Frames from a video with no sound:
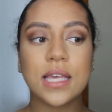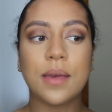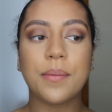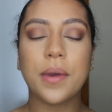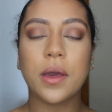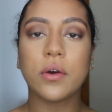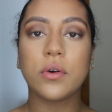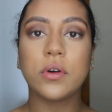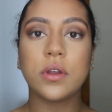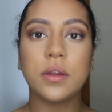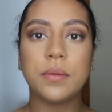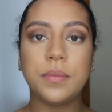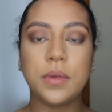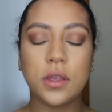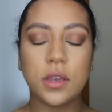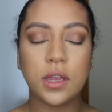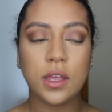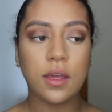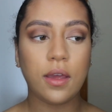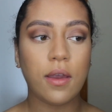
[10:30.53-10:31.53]
to take my Huda
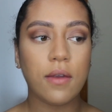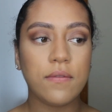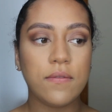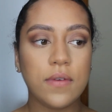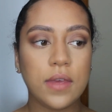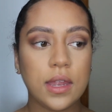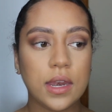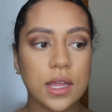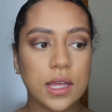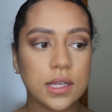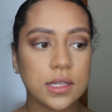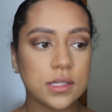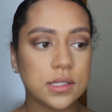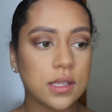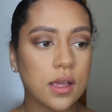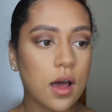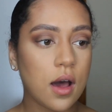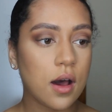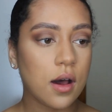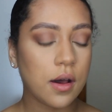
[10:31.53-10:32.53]
Beauty
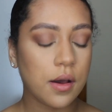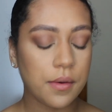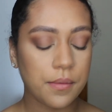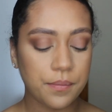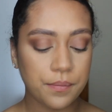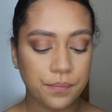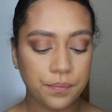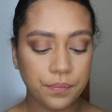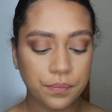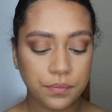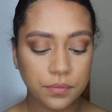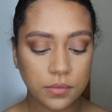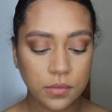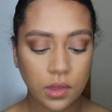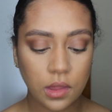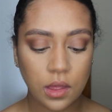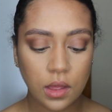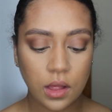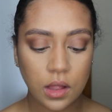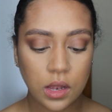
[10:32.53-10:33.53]
Venus
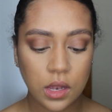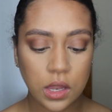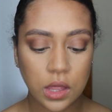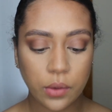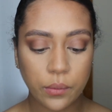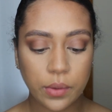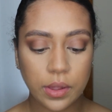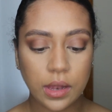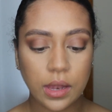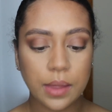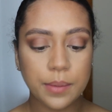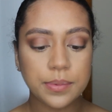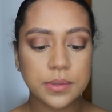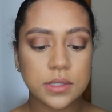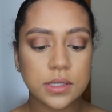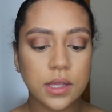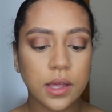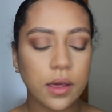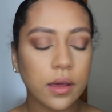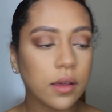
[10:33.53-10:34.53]
liquid
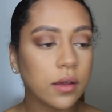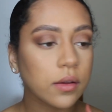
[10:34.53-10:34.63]
lipstick.